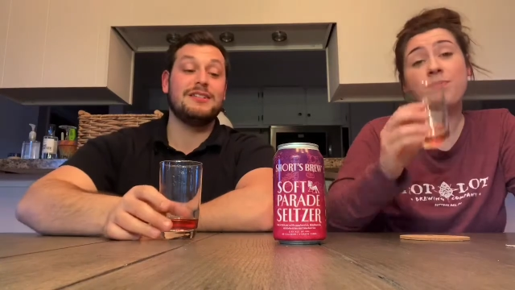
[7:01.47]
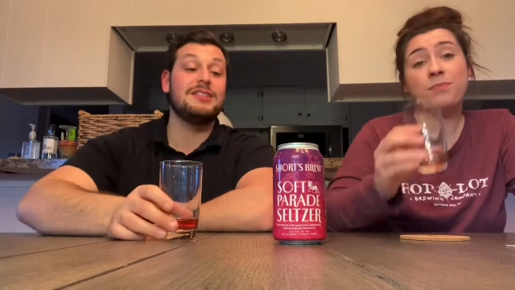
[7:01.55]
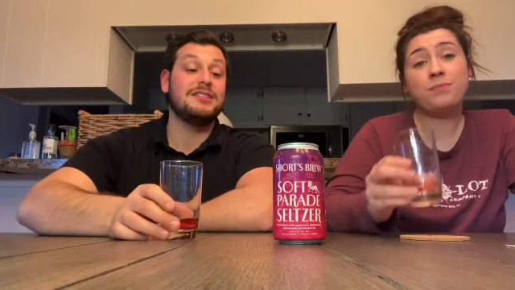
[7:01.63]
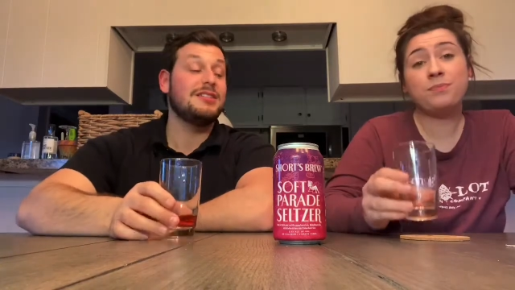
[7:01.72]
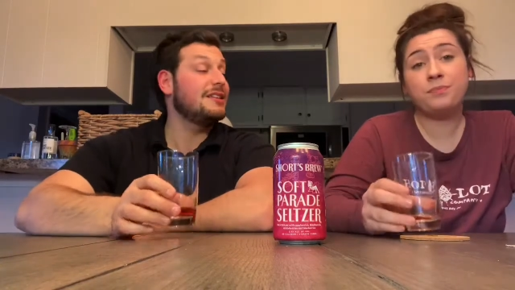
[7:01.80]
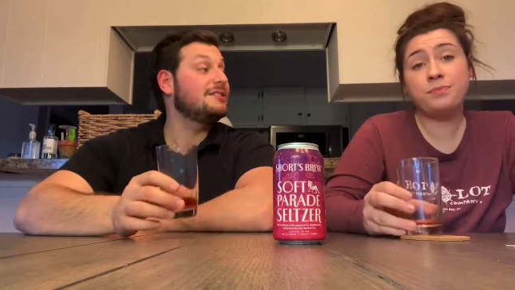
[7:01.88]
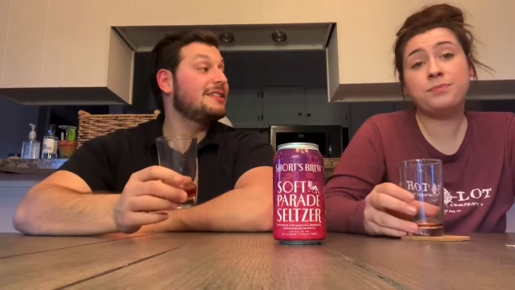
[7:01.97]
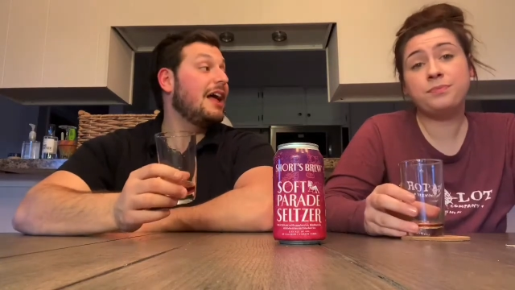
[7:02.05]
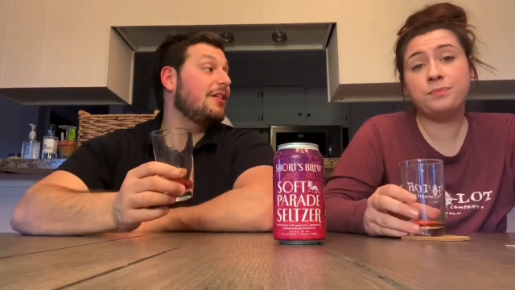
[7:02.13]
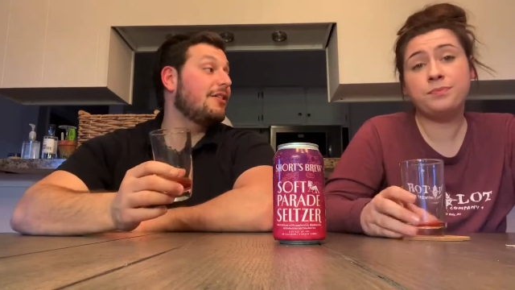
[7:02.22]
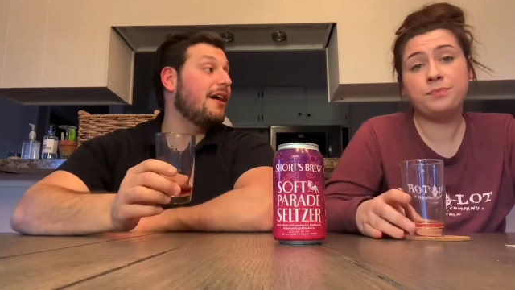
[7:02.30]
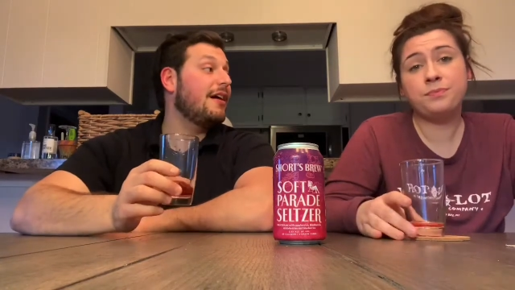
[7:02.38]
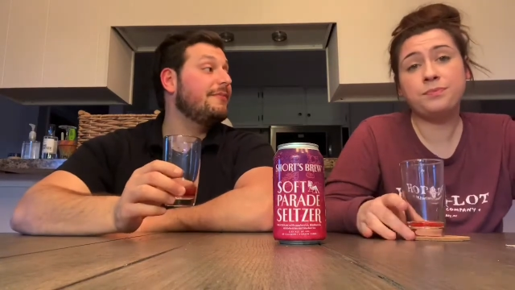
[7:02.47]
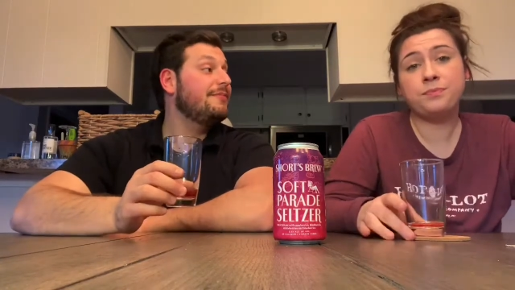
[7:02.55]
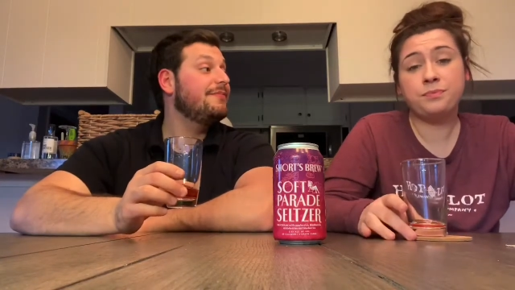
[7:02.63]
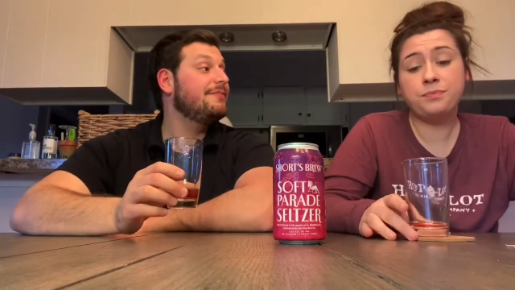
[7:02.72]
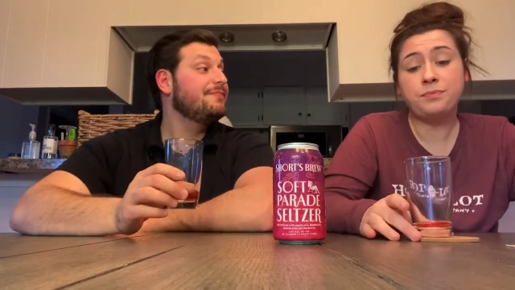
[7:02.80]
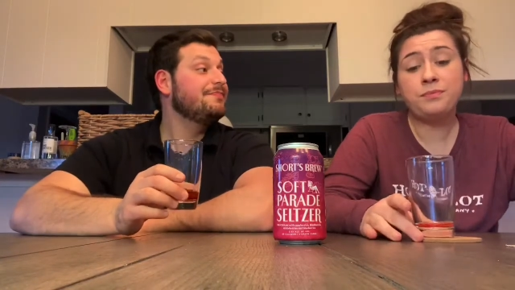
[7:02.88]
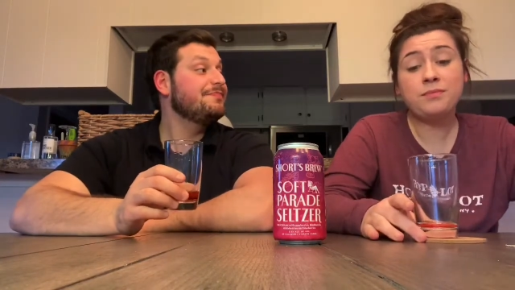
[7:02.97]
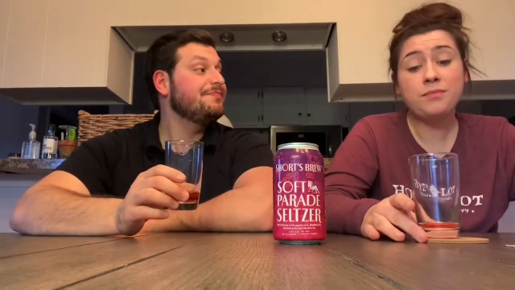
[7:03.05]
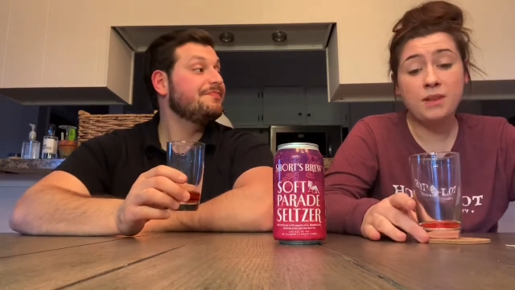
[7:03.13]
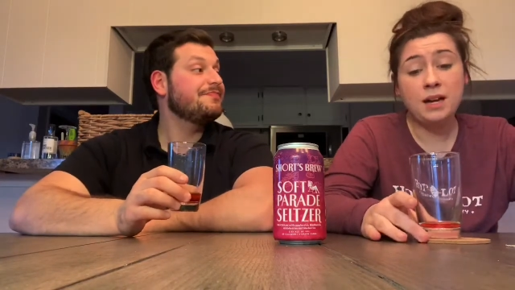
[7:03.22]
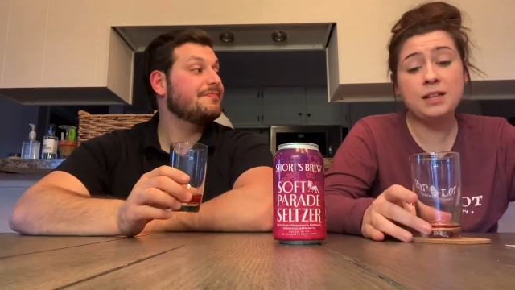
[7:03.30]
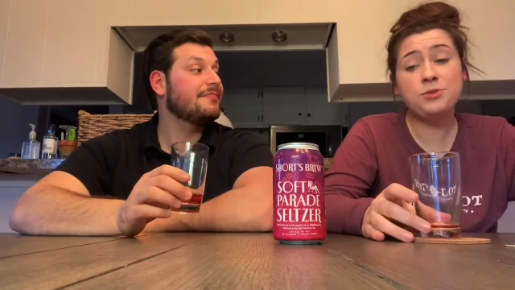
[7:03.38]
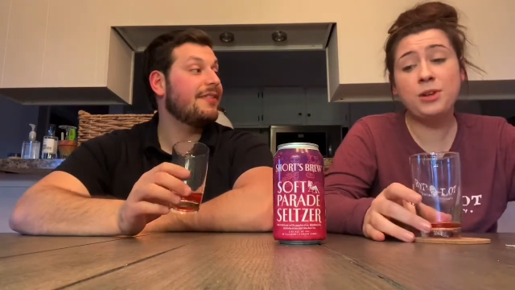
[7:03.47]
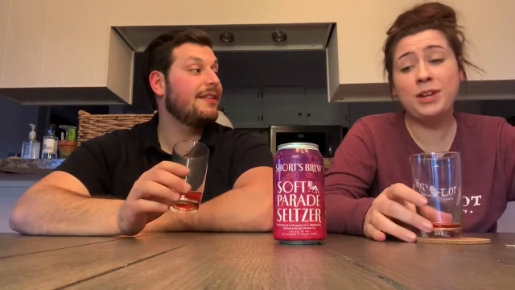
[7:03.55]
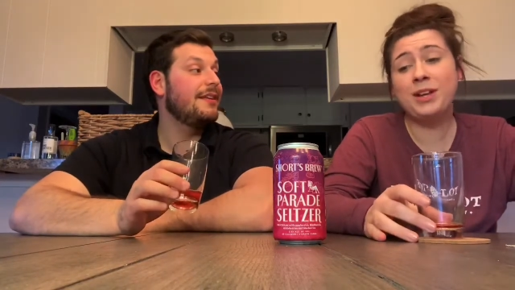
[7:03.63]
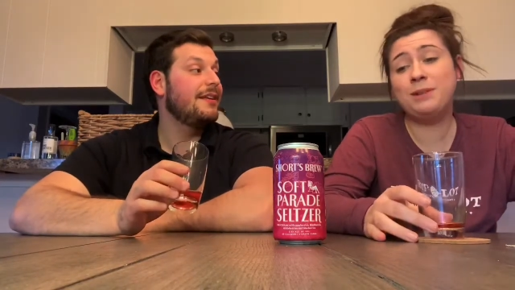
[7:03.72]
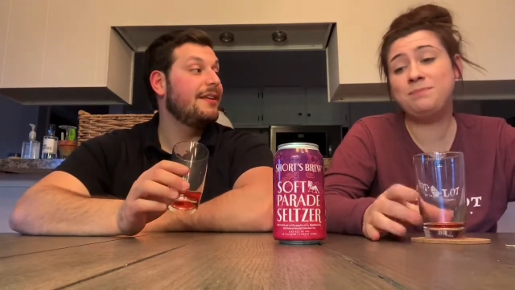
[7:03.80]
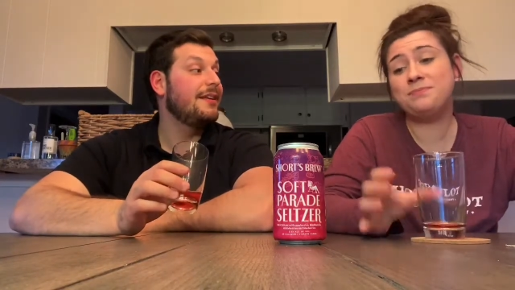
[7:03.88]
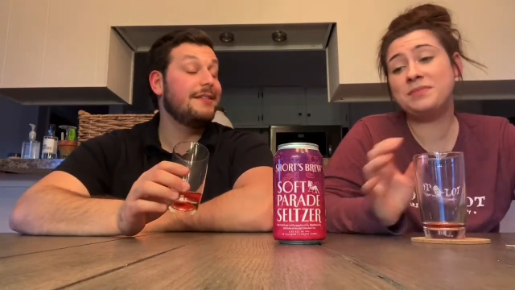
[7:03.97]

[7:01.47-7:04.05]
Speaker 1: hmm. is it's stellar, huh? It's really good.